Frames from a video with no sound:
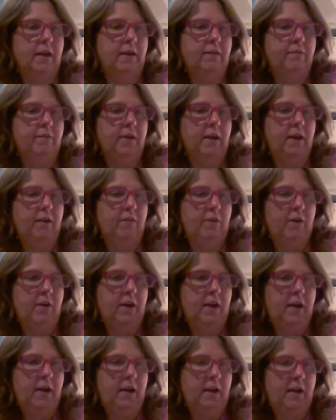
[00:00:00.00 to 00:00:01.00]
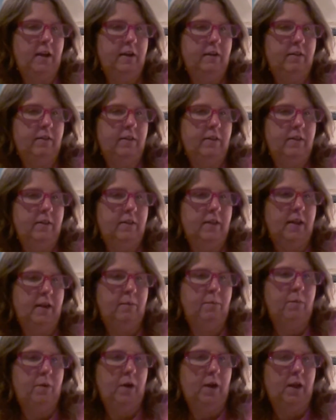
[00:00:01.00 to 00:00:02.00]
I've never had
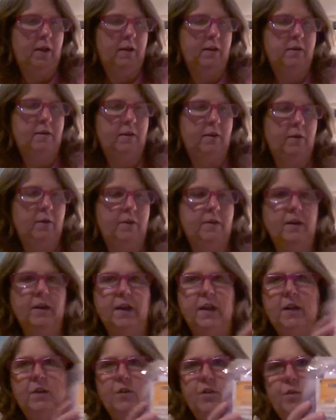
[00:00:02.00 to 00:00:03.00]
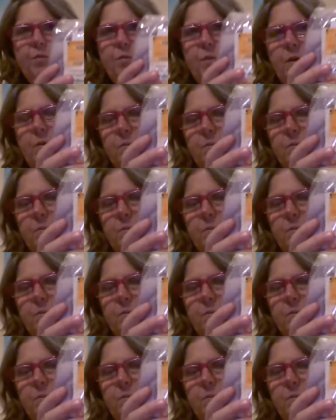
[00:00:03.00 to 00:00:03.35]
that brand, so it's an English